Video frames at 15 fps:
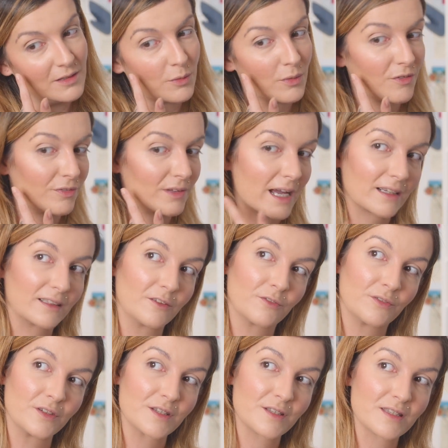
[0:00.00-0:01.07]
the
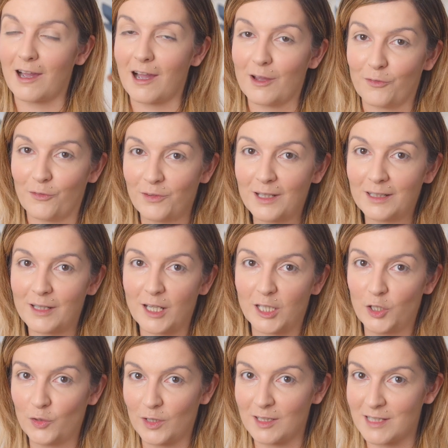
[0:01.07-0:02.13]
reflectiveness. I feel
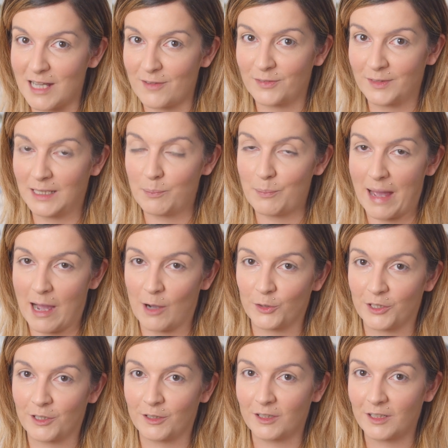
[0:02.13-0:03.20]
like you can definitely
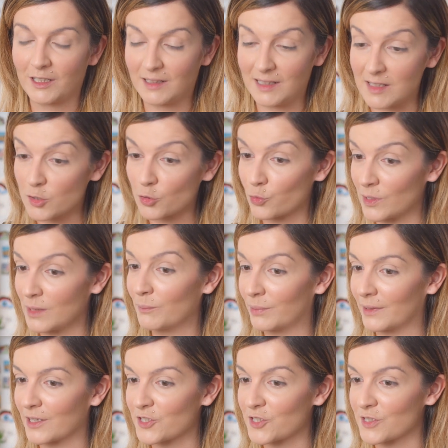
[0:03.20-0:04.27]
powder these cream
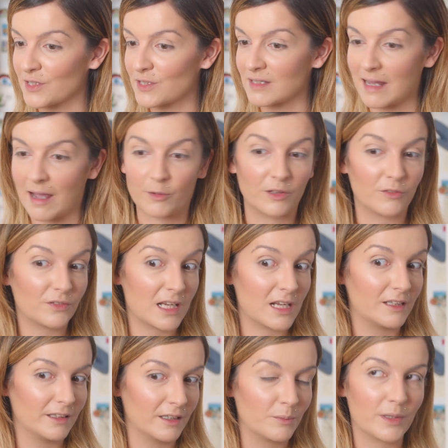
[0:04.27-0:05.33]
blushes down if they're
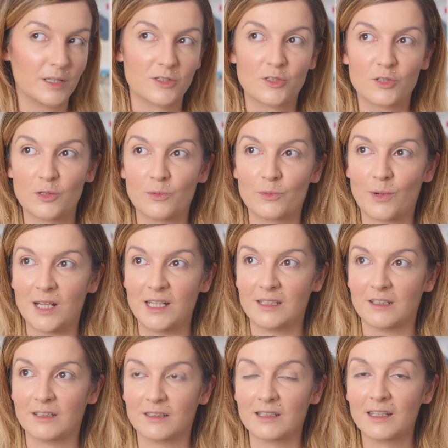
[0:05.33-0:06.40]
a little bit too
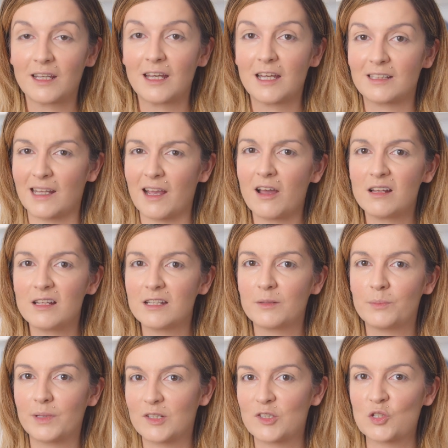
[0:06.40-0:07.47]
radiant. They are a little
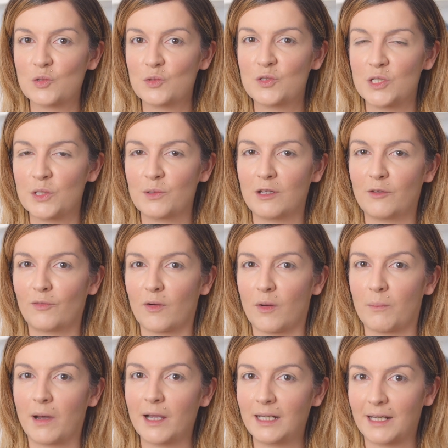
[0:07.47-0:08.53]
bit too dewy for
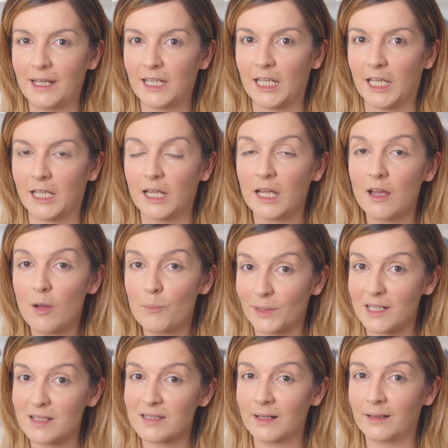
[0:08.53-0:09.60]
my liking, but
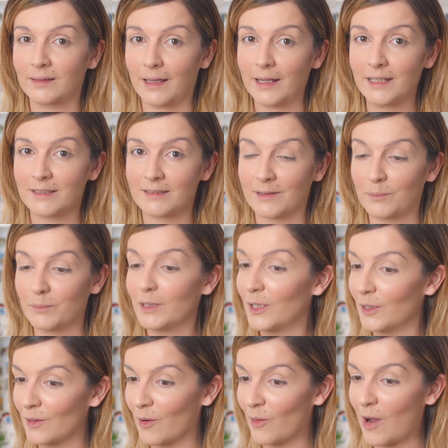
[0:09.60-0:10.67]
I still like them,
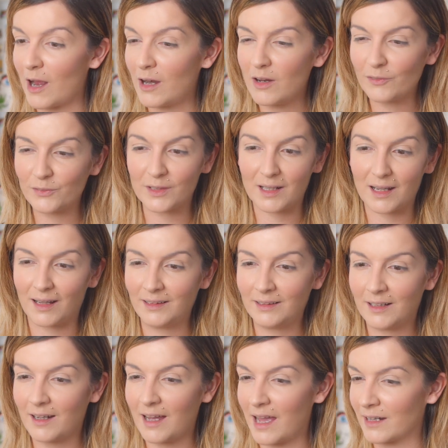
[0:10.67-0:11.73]
you know? I love the
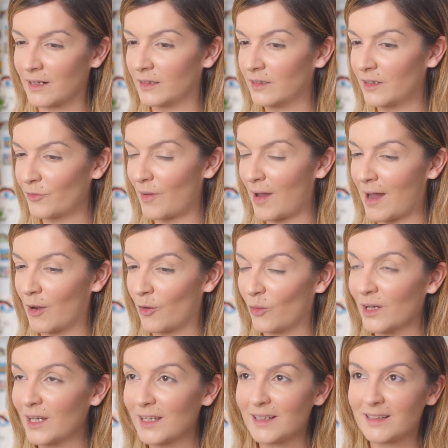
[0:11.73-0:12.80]
color and I love how
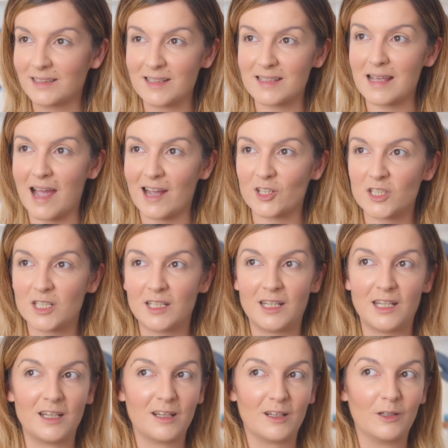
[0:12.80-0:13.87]
this
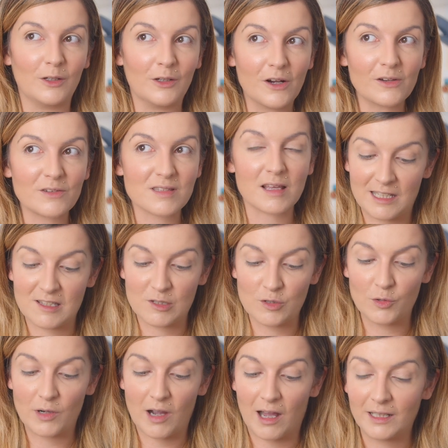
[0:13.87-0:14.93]
actually looks. These
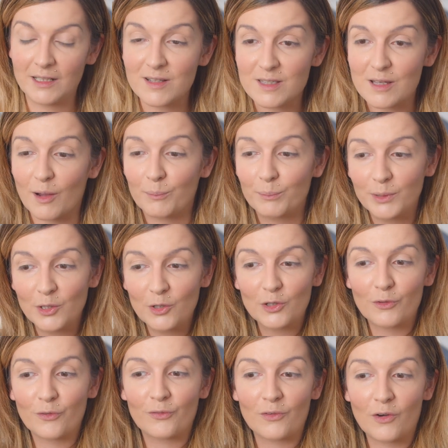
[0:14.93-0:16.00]
new colors are
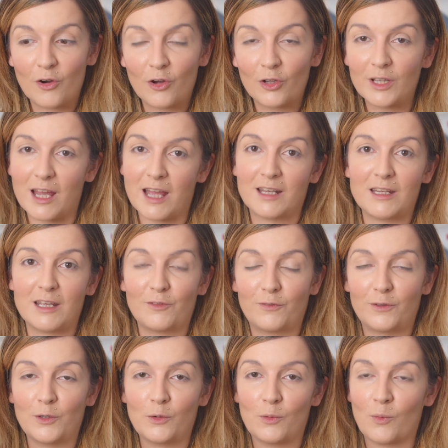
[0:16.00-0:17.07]
beautiful, and
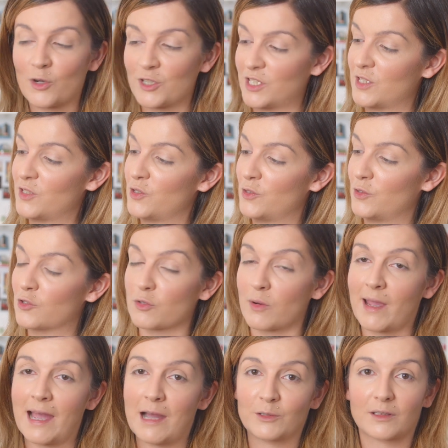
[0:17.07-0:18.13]
if you wanted to
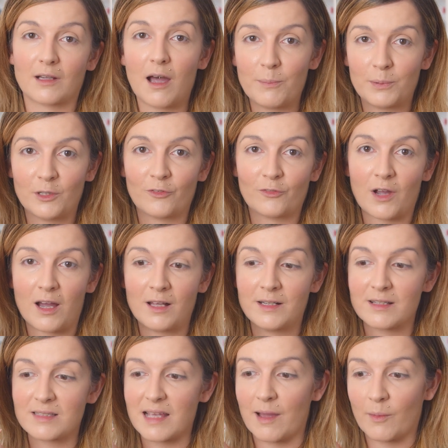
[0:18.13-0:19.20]
try out a couple of
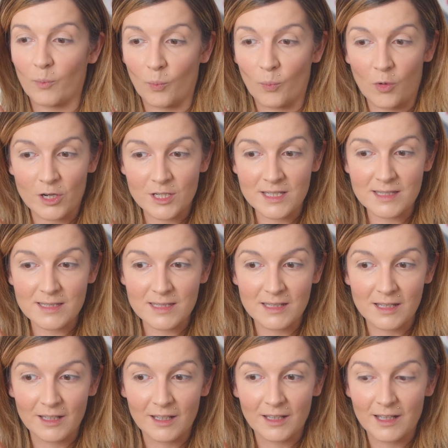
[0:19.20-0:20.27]
colors at once,
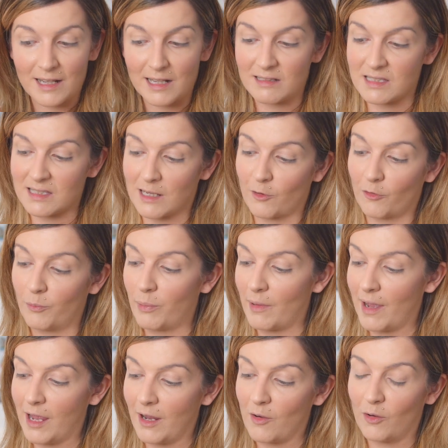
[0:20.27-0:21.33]
instead of
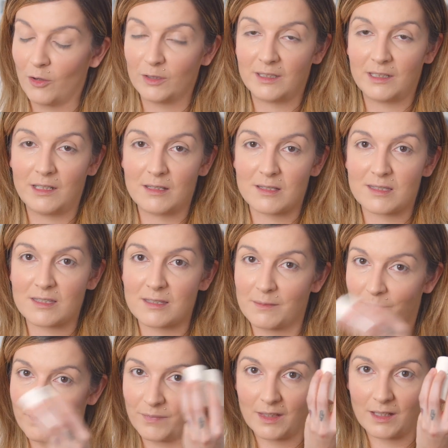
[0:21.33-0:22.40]
buying all these
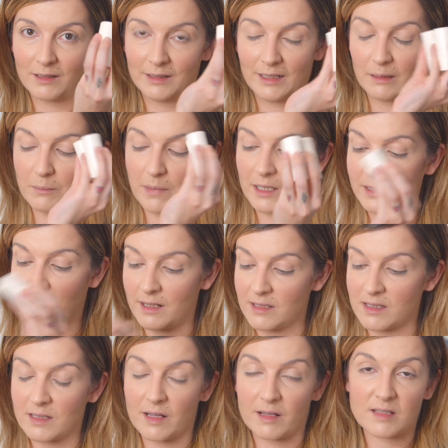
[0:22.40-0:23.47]
little
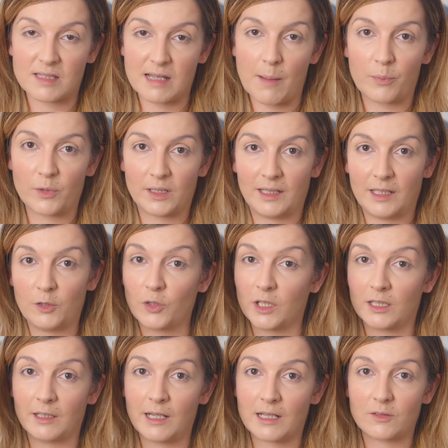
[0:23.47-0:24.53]
multi-sticks separately, you
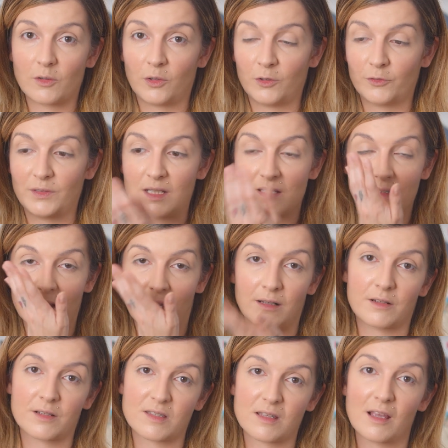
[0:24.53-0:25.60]
can get all of these
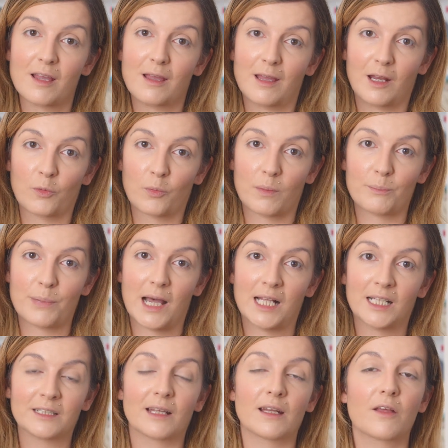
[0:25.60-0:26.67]
colors in one
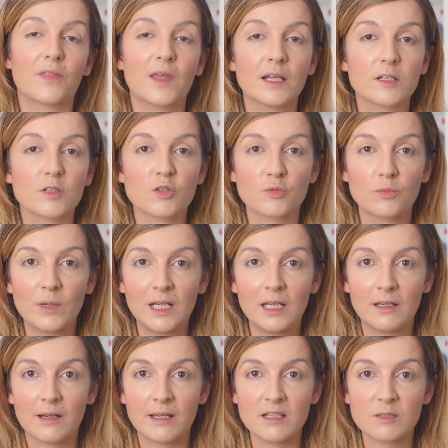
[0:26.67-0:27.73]
palette, and I think it's really
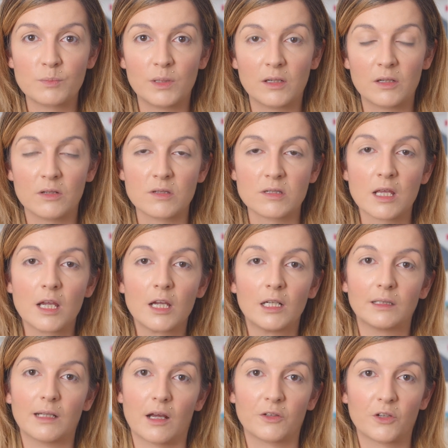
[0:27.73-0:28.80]
nice because
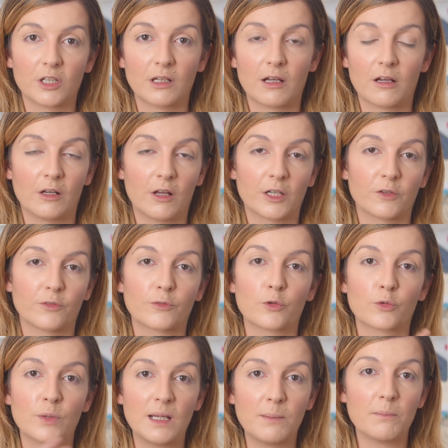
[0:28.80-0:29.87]
there are not a lot of
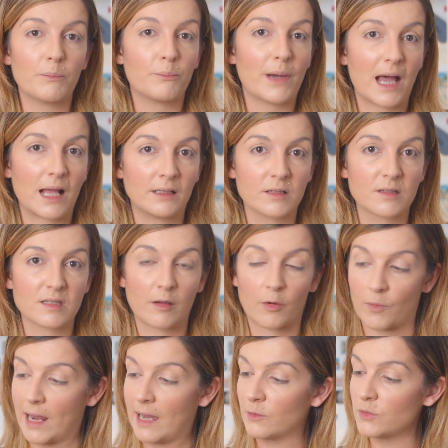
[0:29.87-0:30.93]
cream palettes
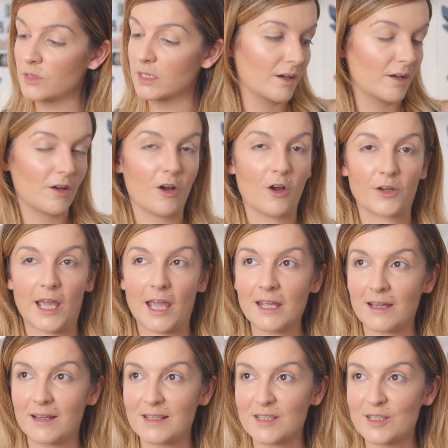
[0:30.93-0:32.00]
around. Okay
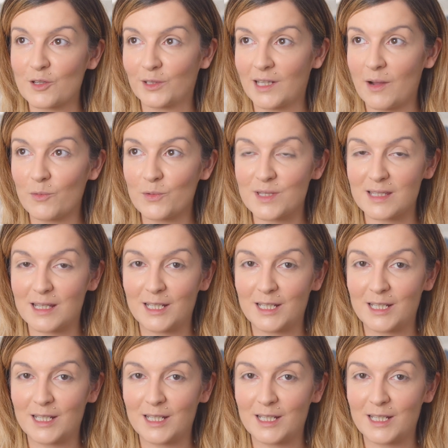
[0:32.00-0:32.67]
guys, so that was